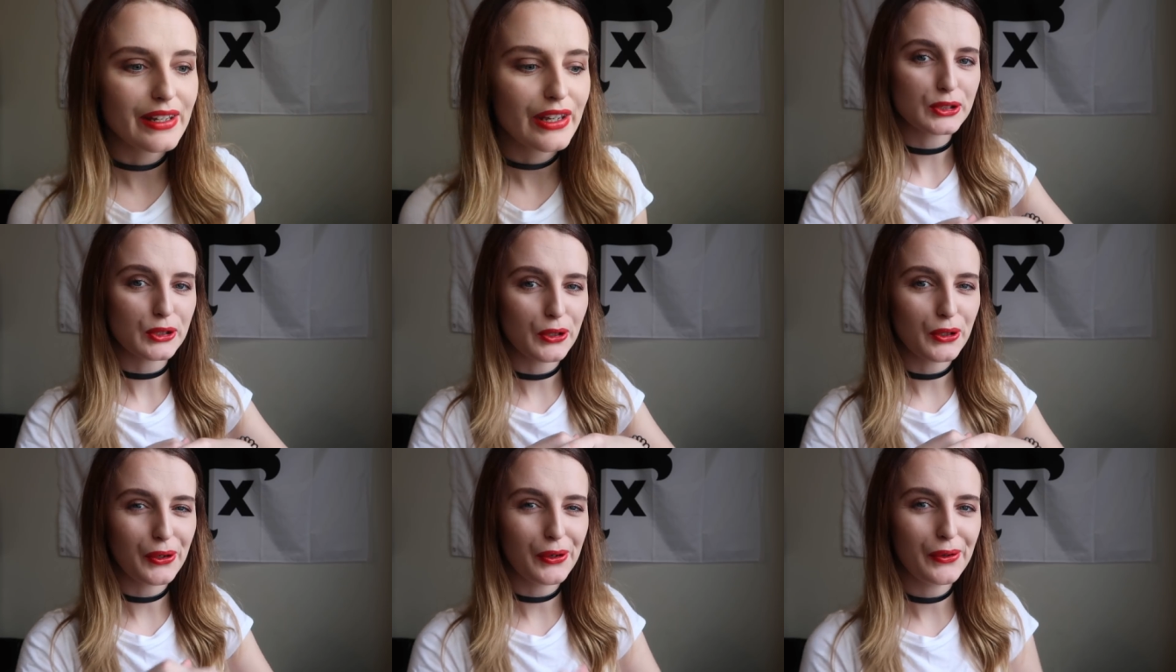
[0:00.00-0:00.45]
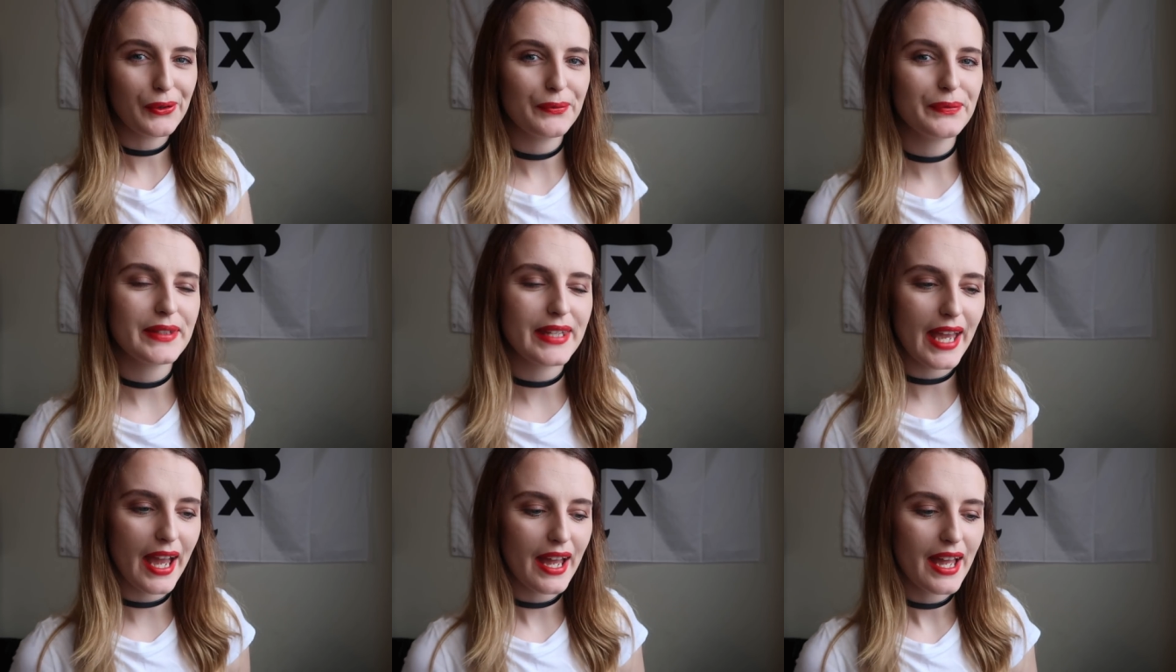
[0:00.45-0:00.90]
So
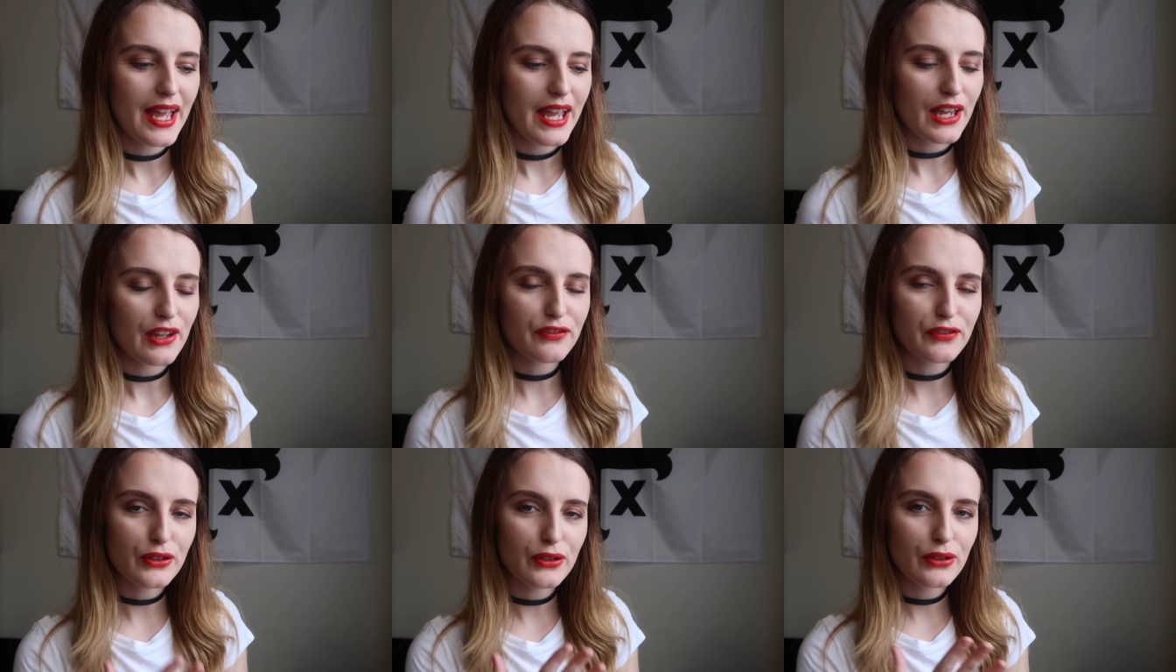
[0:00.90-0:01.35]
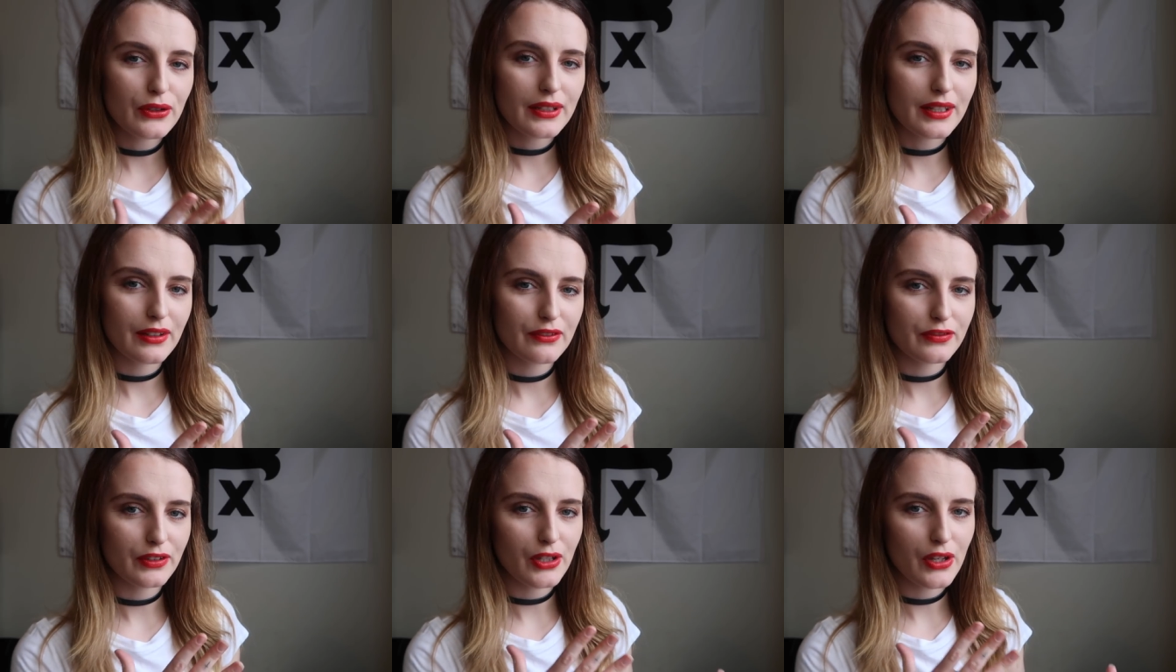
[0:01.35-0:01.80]
yeah, if you
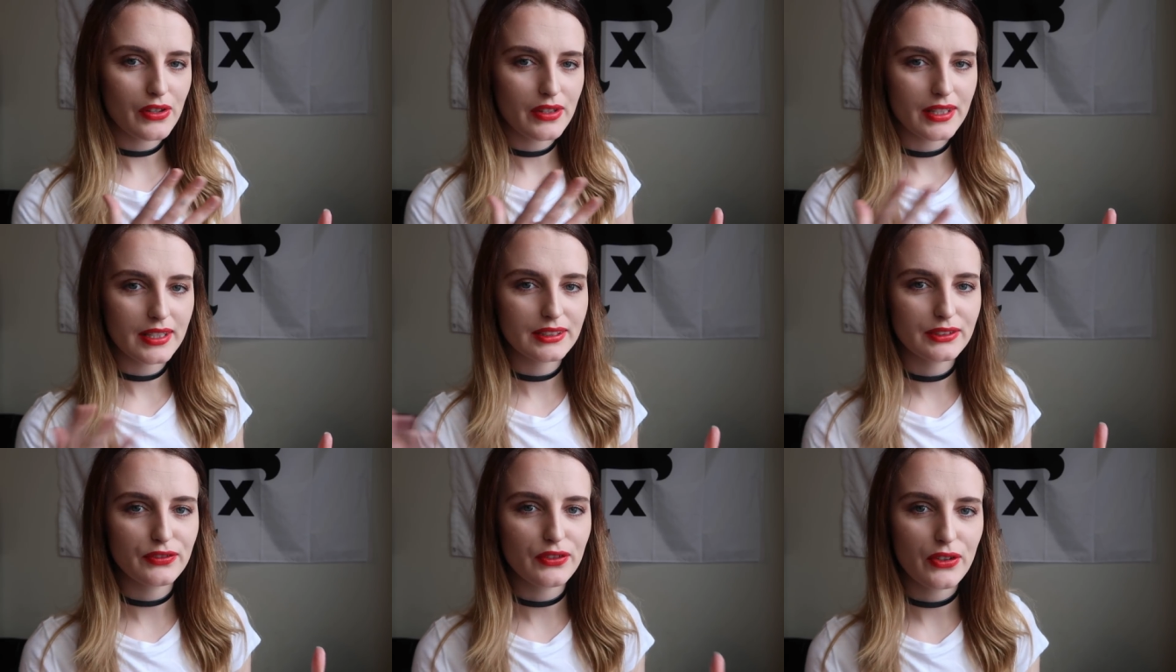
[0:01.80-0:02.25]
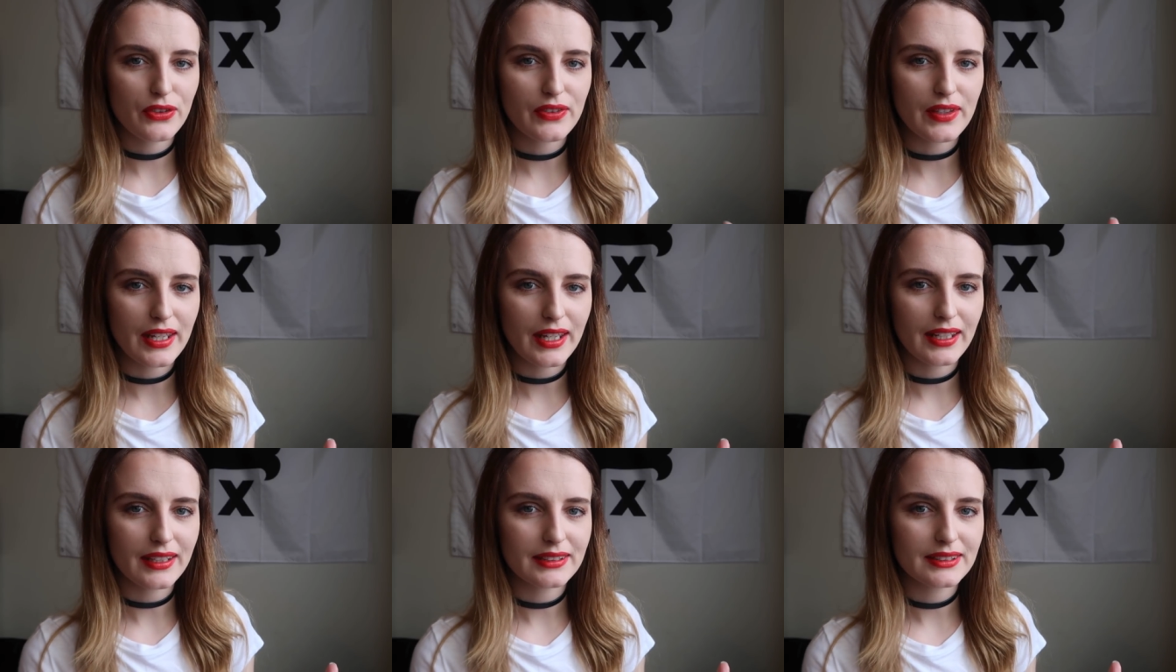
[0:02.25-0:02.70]
can follow these few
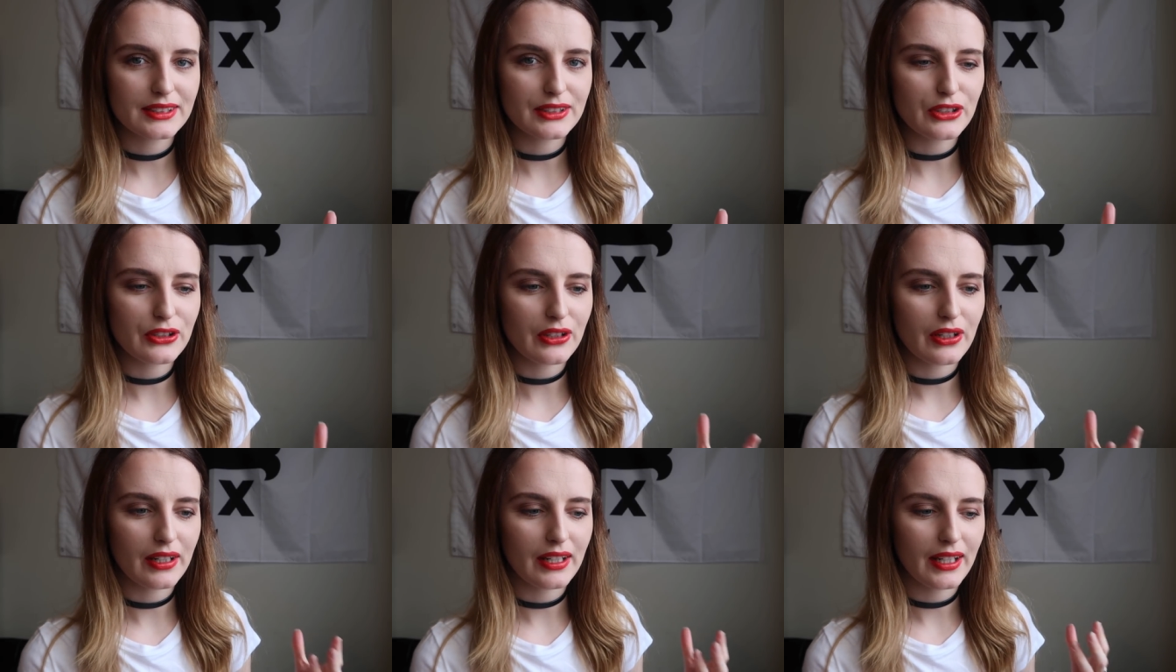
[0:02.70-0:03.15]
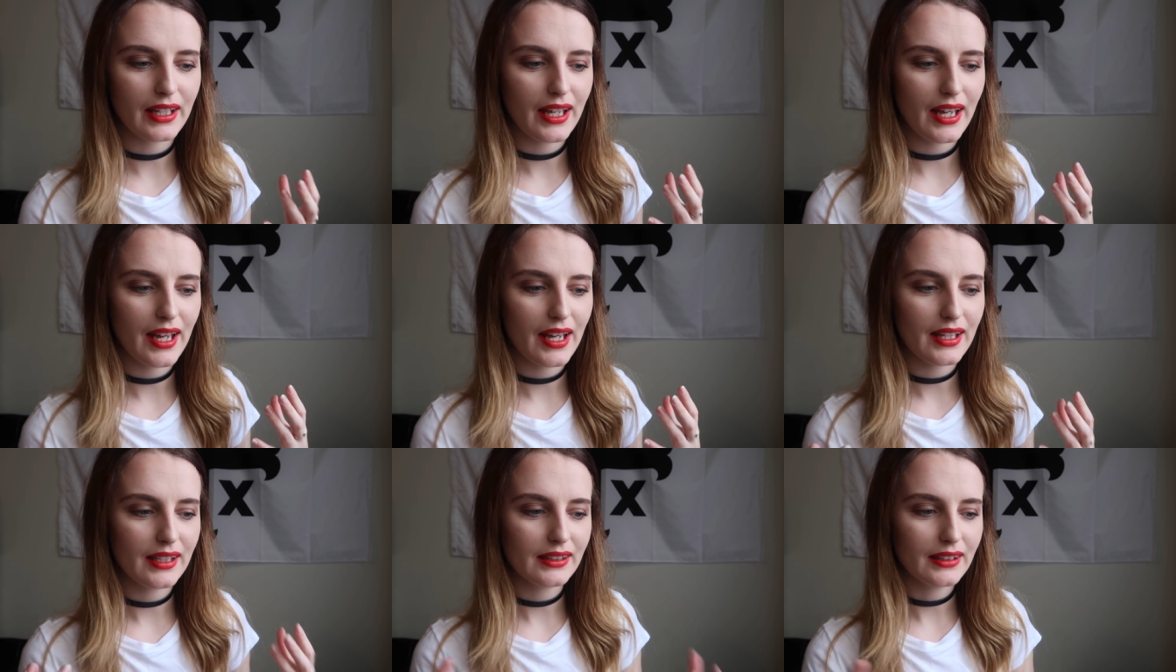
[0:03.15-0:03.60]
things, you're gonna
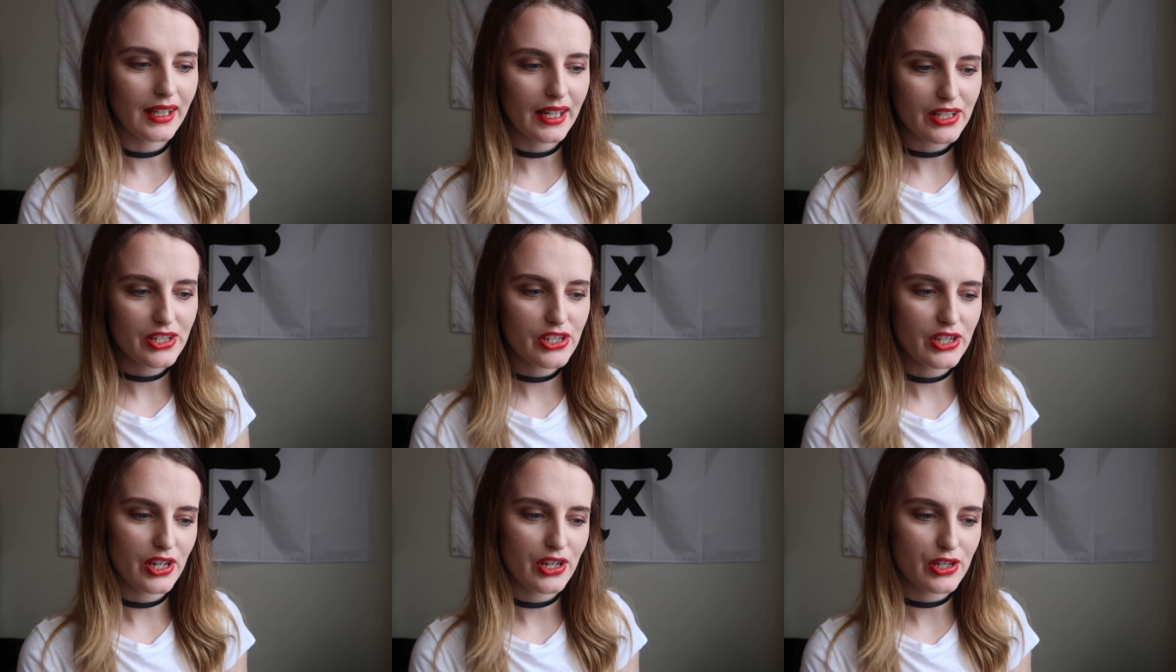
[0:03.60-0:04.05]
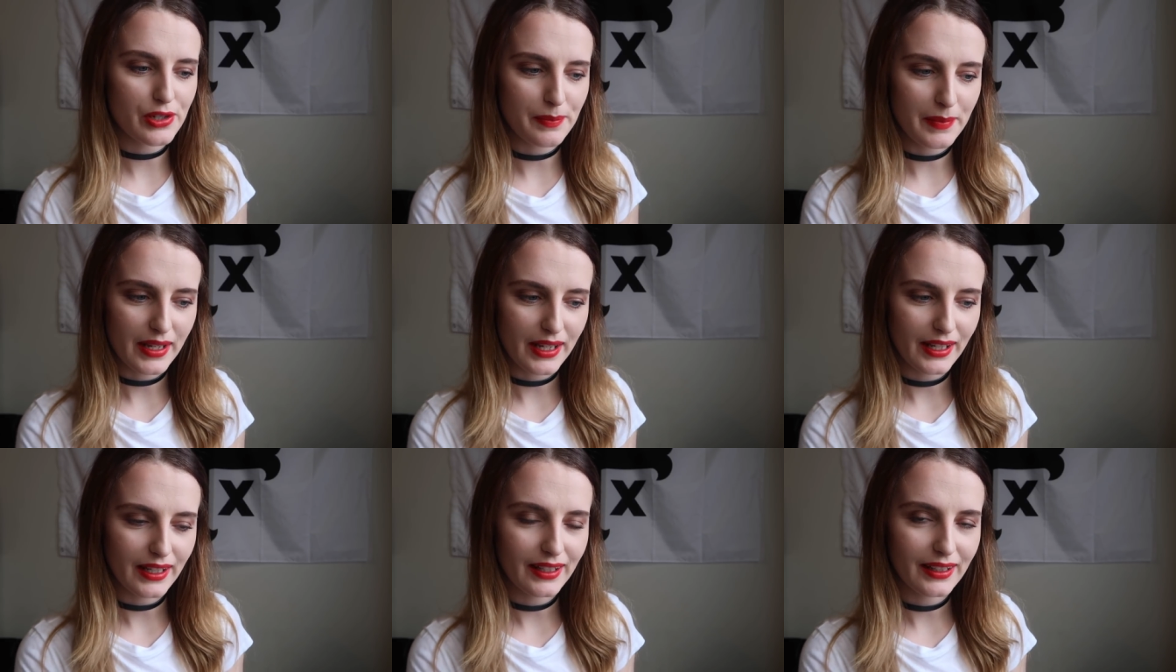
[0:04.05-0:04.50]
get less
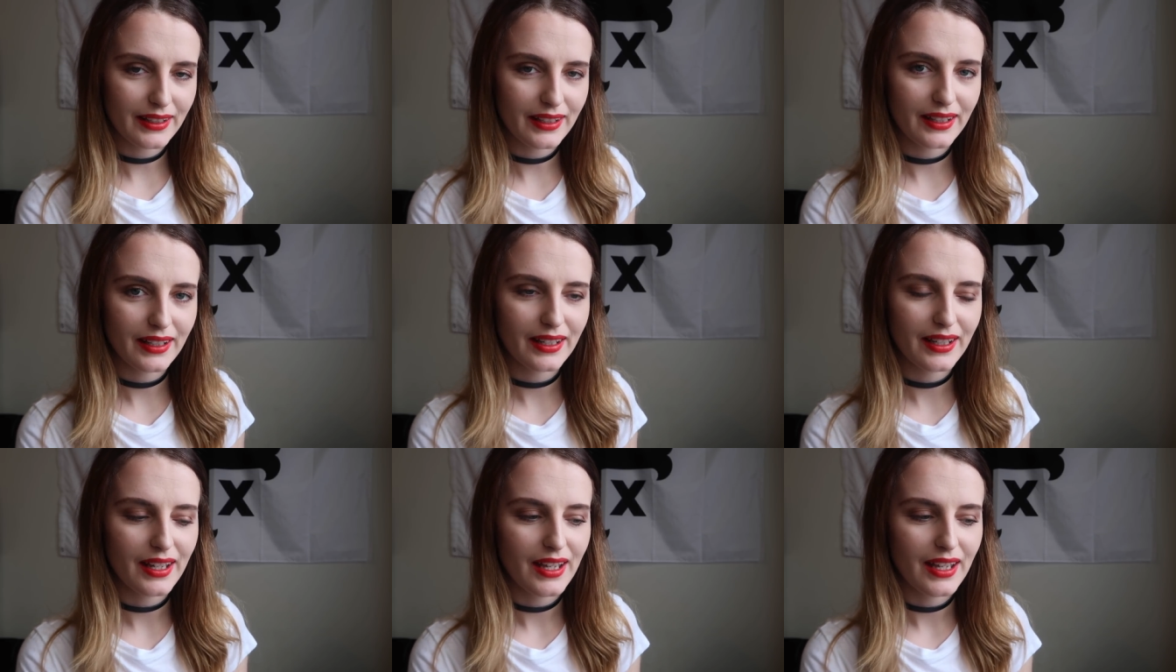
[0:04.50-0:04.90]
judgment,